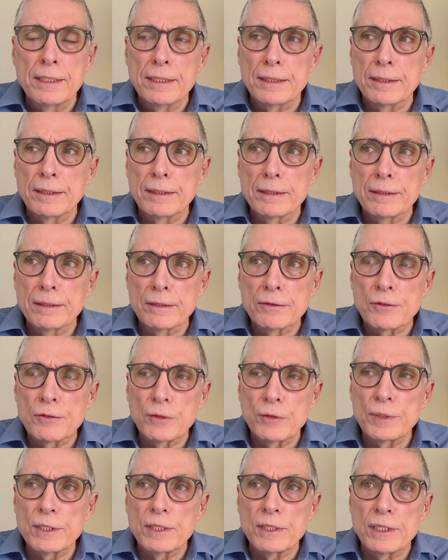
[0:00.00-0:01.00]
Uh,
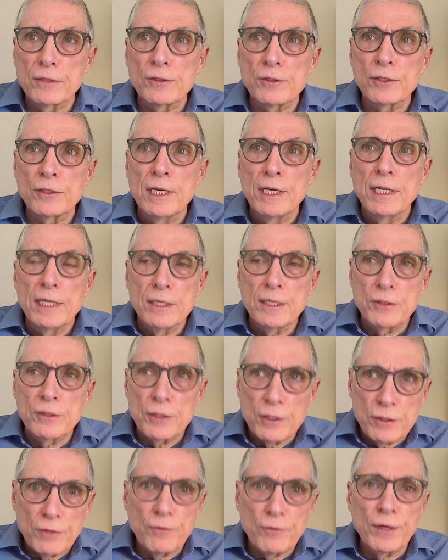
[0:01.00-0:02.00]
so it, it's
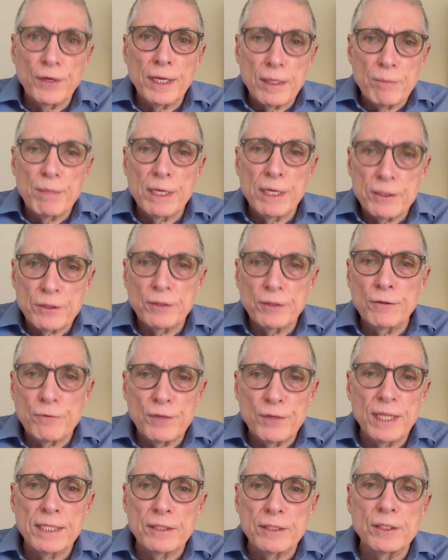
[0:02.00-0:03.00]
it's a developmental
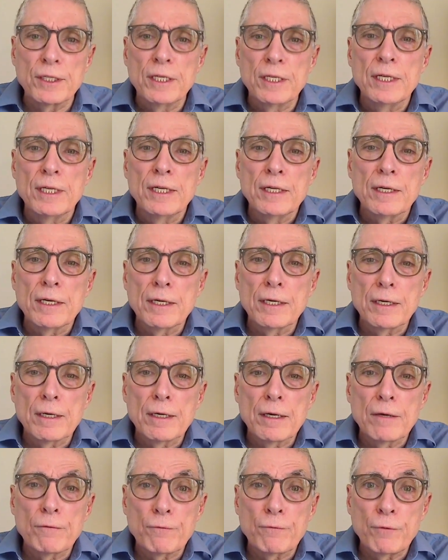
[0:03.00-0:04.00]
event
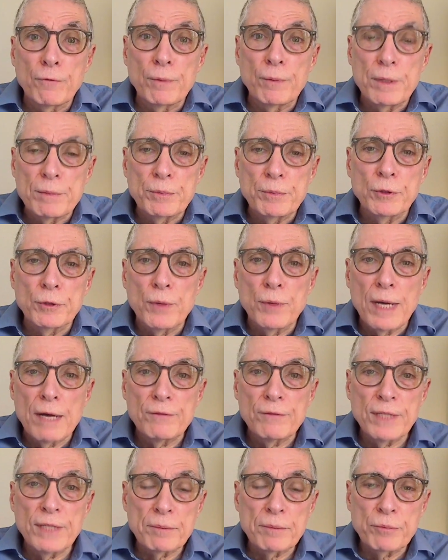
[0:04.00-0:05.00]
uh, for people who
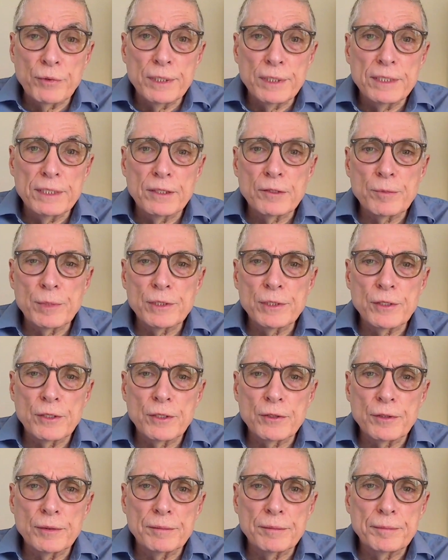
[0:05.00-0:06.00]
have that
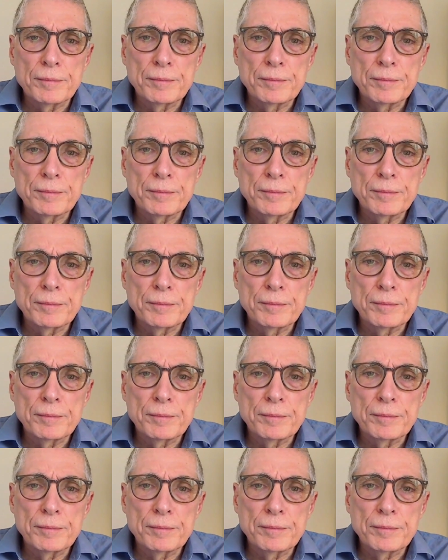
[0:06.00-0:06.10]
predisposition.